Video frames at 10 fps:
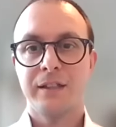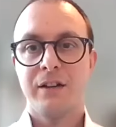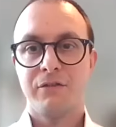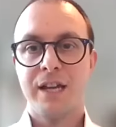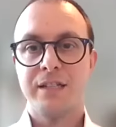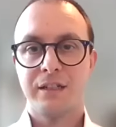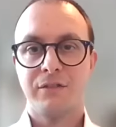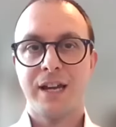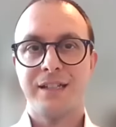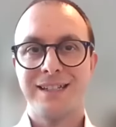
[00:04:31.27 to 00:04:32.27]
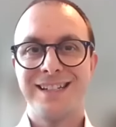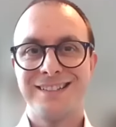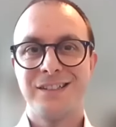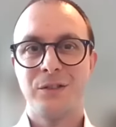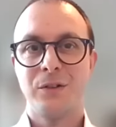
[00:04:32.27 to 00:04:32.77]
raising rates
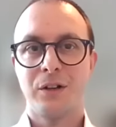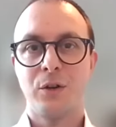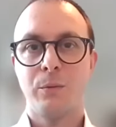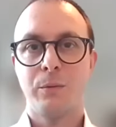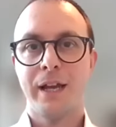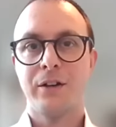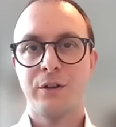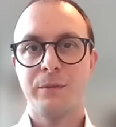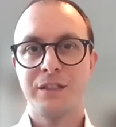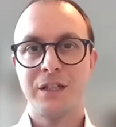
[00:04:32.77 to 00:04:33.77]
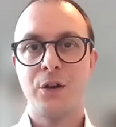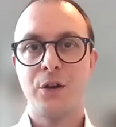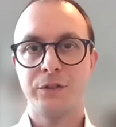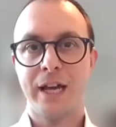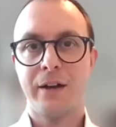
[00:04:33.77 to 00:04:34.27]
into a global economic
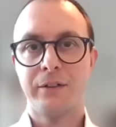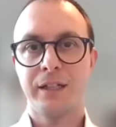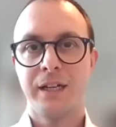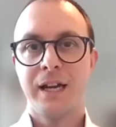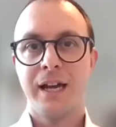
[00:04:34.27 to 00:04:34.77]
slowdown,